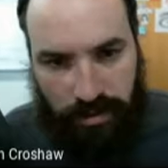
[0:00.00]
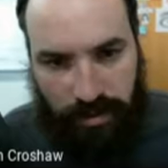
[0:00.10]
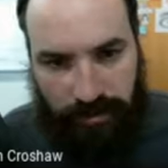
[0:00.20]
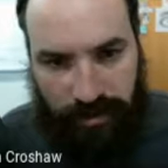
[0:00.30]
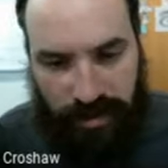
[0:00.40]

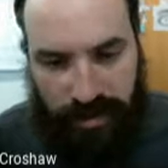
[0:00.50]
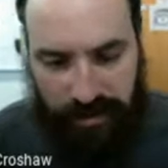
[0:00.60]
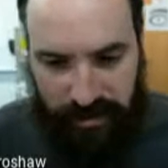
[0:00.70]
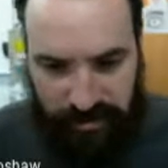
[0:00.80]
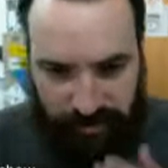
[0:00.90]
Yep,
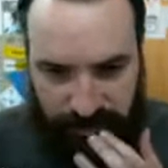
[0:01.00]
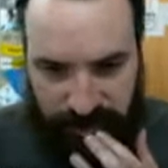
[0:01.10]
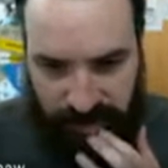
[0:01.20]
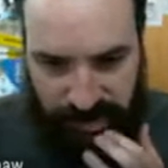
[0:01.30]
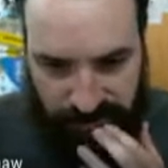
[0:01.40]
80,000
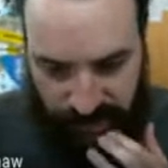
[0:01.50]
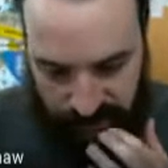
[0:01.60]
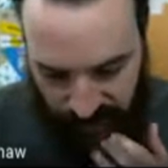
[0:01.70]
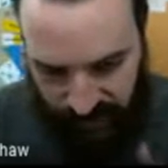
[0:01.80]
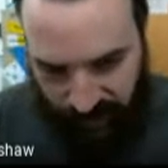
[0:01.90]
meters.
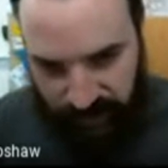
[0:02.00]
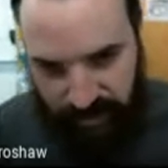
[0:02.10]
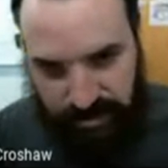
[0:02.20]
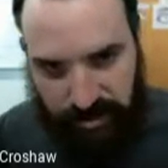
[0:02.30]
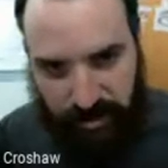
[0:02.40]
And
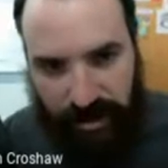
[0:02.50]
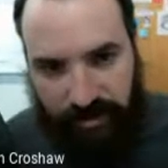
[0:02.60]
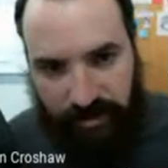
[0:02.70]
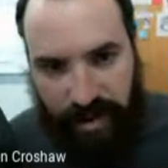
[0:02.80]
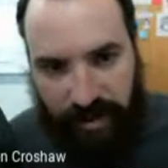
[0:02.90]
then so I have
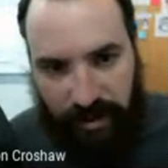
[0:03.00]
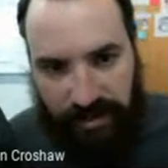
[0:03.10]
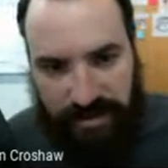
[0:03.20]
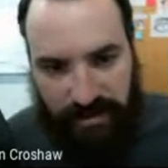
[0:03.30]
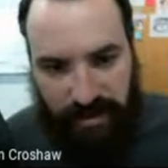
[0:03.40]
a
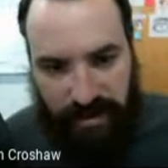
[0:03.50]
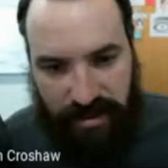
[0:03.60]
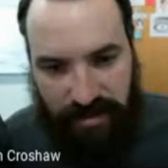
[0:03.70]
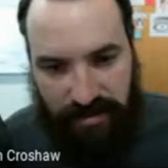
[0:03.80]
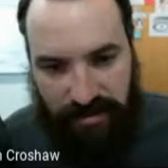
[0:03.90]
periapsis of
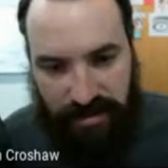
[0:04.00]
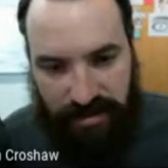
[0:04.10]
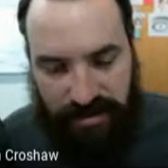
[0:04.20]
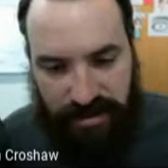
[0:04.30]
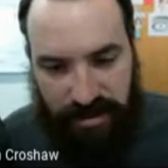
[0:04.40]
80,000
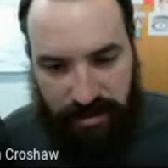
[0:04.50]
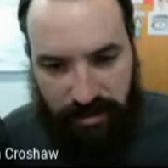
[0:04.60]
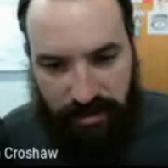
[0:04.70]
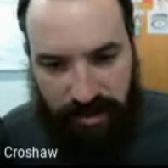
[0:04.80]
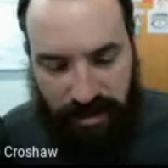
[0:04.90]
meters
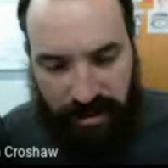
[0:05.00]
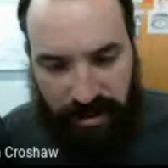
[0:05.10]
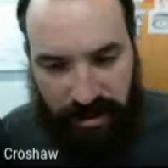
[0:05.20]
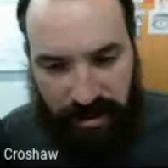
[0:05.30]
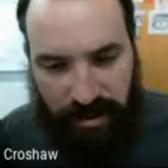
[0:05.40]
with
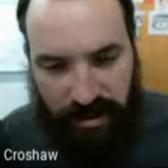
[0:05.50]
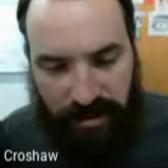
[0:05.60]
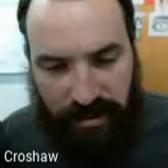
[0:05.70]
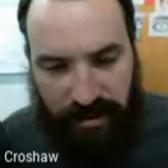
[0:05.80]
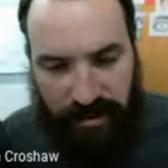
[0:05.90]

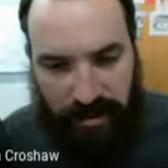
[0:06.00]
a